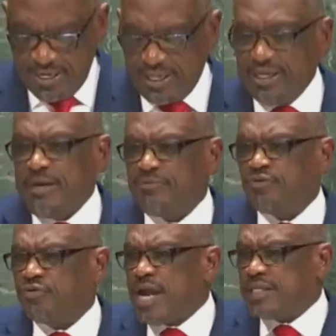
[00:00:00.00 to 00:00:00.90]
The deep
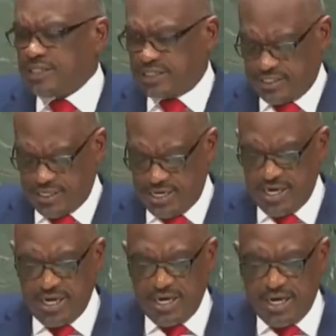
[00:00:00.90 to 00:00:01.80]
trench
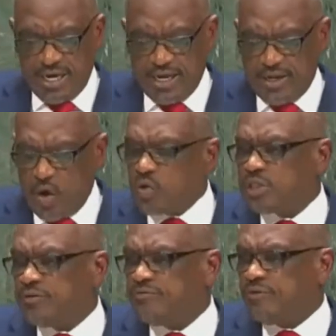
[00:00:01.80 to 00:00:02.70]
in the
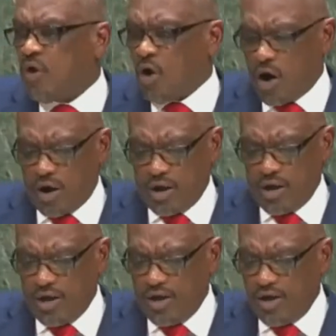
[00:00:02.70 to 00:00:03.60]
ocean floor,
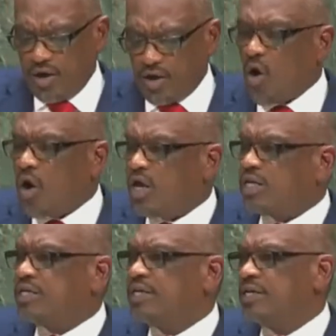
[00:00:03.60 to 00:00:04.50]

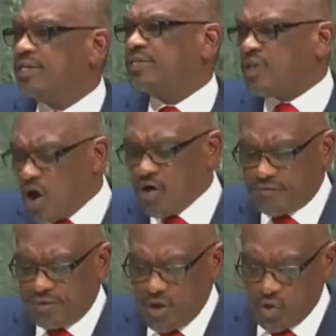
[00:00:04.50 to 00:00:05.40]
called the tongue
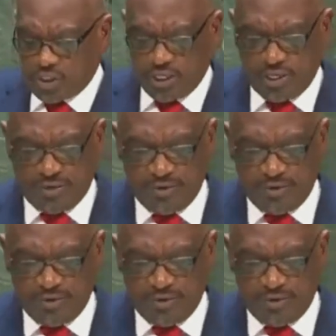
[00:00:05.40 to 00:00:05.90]
of the ocean,